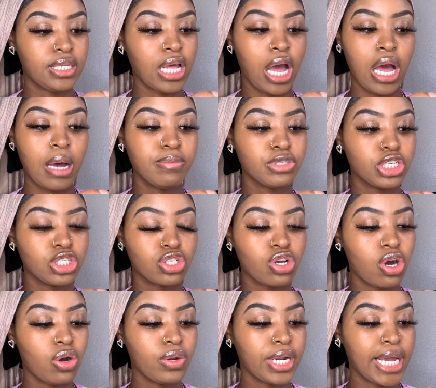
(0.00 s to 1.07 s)
I'm just
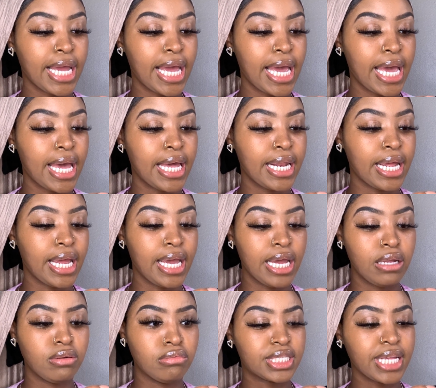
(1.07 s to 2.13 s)
going ahead
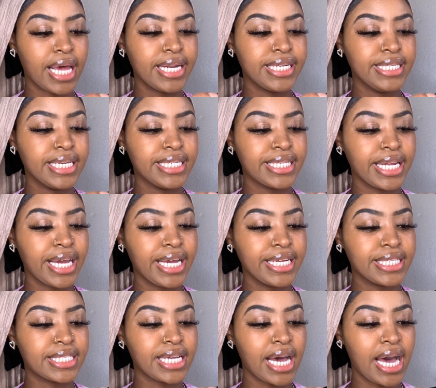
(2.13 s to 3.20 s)
and setting the
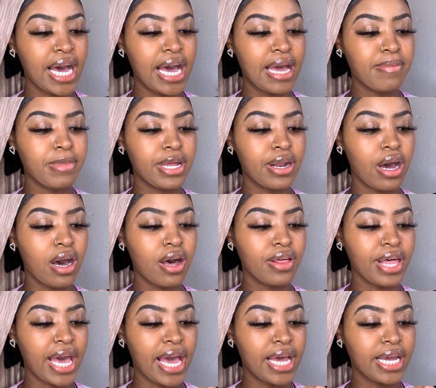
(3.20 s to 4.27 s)
date, time, and all
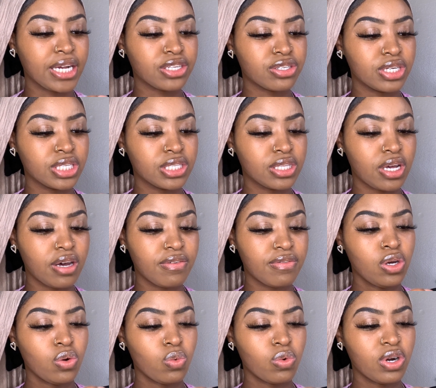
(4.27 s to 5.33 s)
that extra stuff.
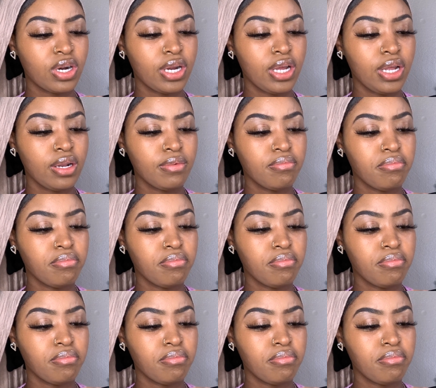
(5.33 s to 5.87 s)
We're in.